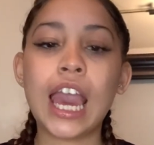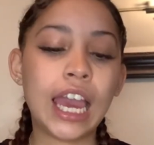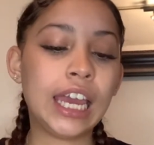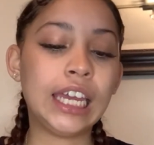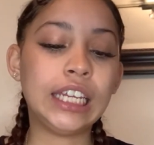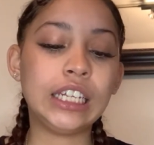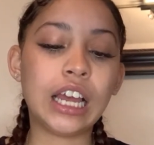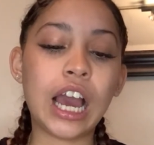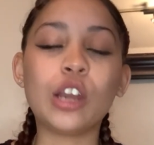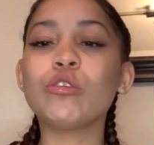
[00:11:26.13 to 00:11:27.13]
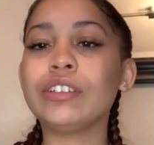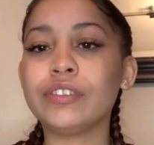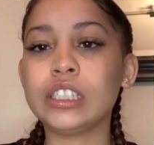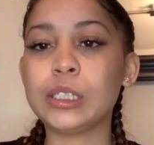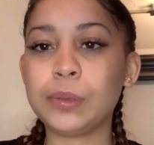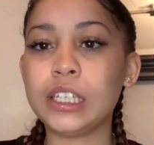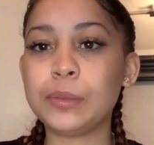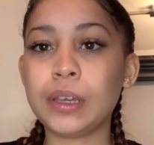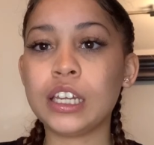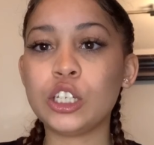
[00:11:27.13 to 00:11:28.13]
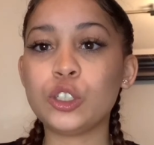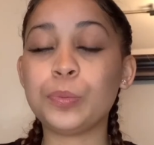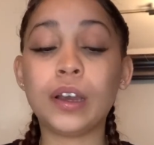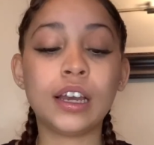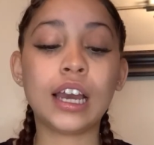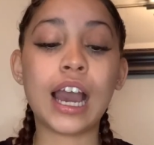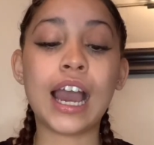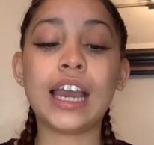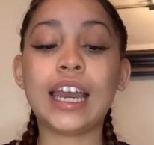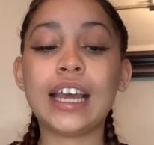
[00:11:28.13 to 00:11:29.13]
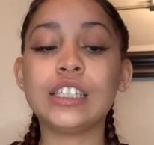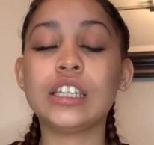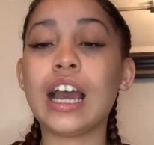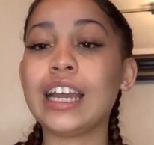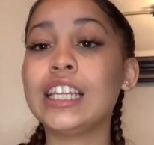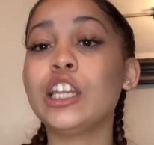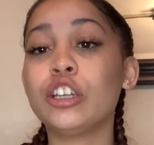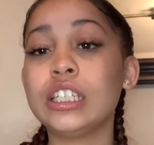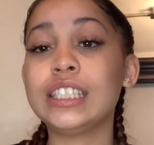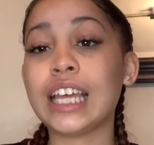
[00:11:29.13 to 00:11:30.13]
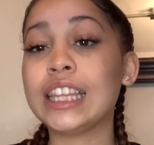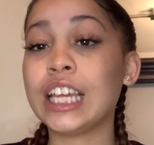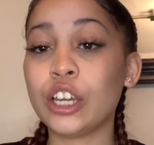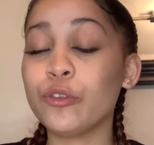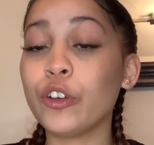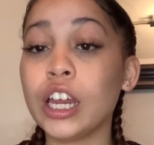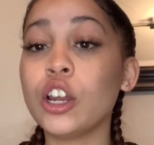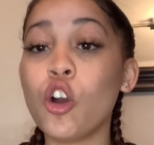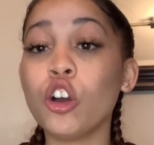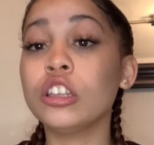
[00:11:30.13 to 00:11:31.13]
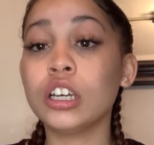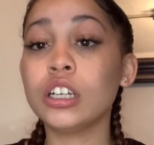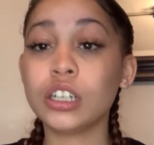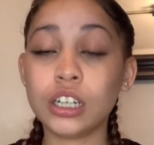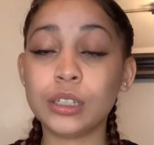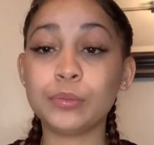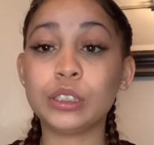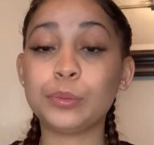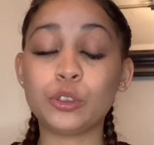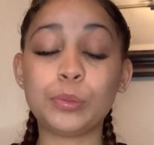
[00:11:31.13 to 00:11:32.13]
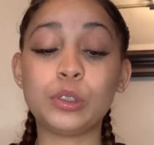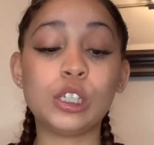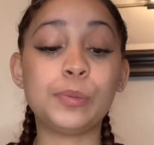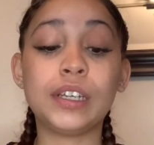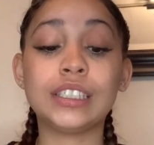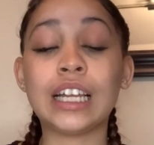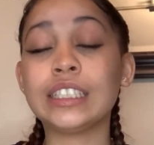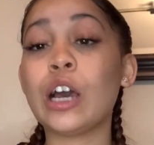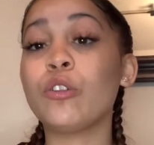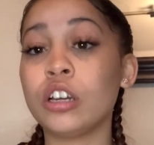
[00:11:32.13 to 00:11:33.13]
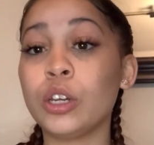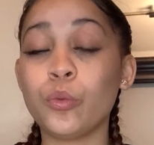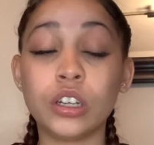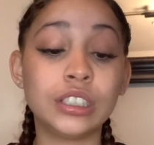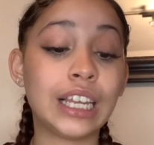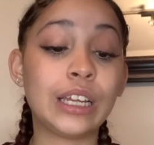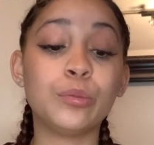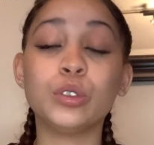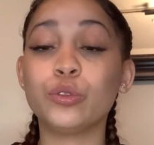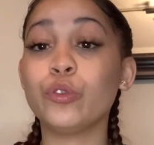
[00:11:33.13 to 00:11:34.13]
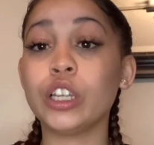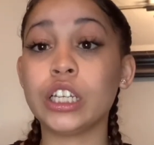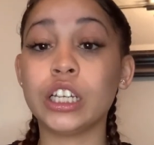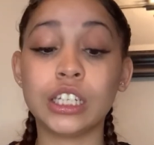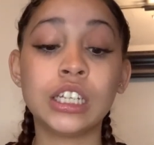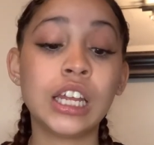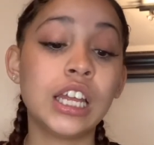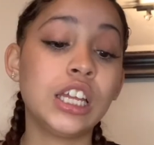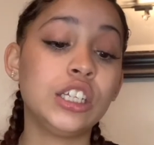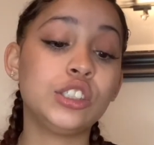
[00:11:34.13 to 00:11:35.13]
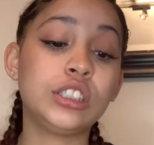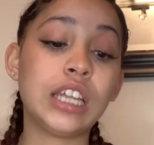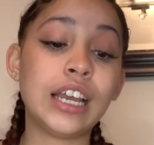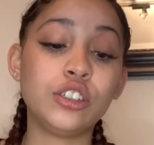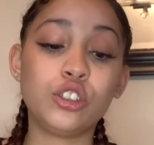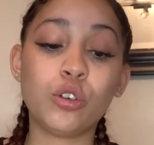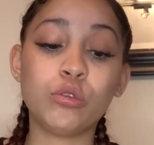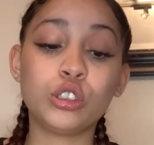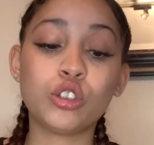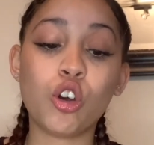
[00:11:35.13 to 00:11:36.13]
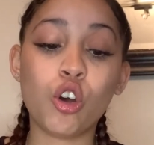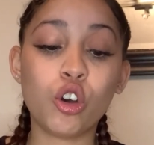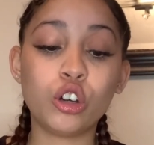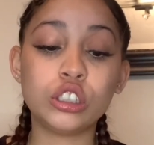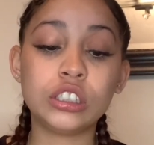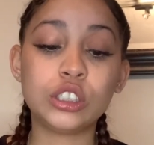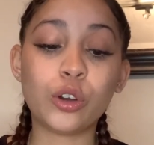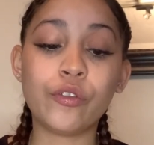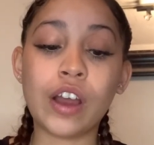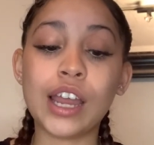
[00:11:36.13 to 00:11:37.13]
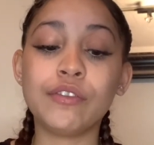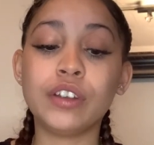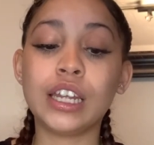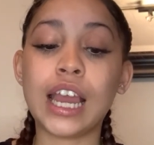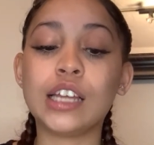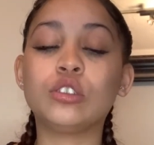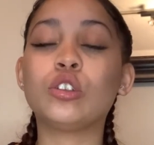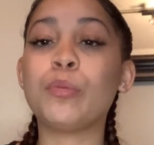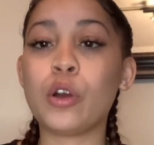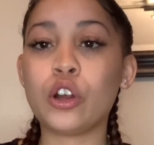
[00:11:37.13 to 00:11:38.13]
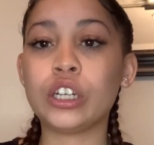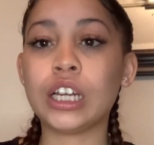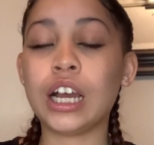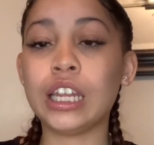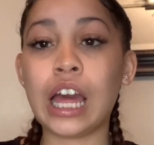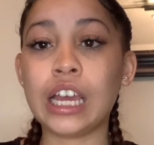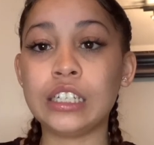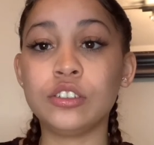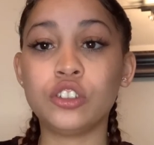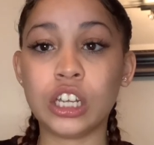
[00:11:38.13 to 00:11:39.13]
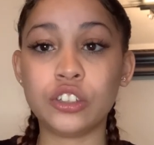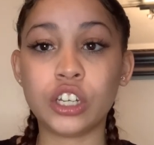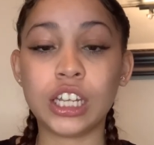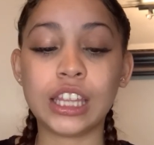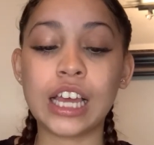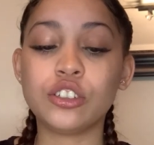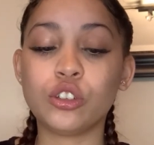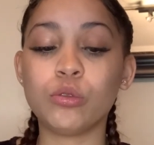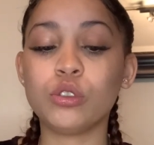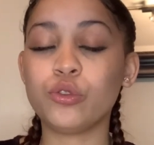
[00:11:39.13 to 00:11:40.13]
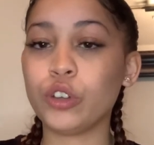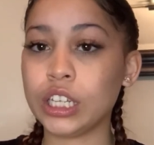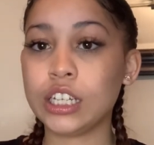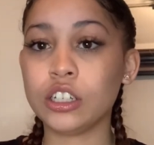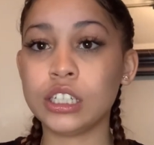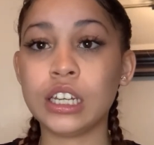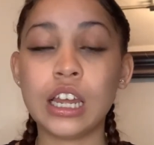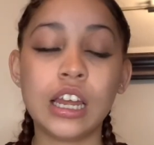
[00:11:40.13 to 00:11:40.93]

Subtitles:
and I don't even speak Spanish, but I literally sat there and read all the subscriptions because that's how good it was. Like, it was really good. That show is called Surviving Escobar, Elias JJ. That show is really good.